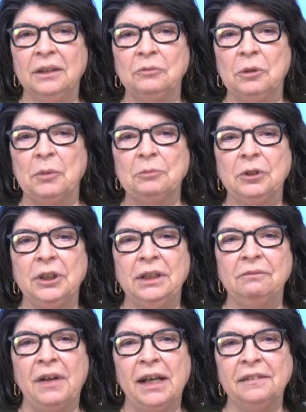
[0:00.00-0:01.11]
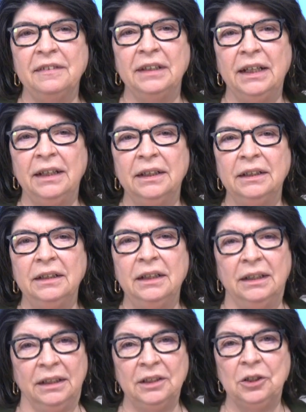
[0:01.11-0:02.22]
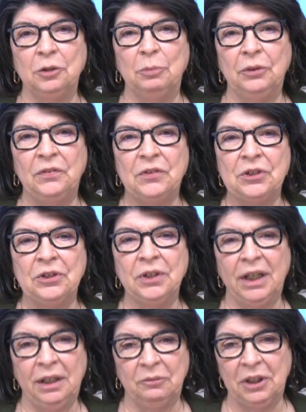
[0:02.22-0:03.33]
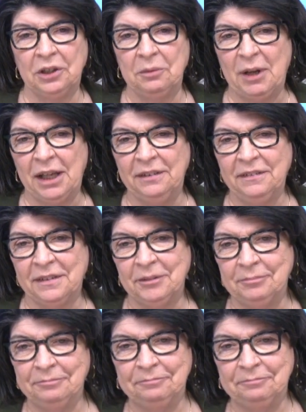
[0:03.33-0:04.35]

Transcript: and remember to get vaccinated and get your booster and wear your mask.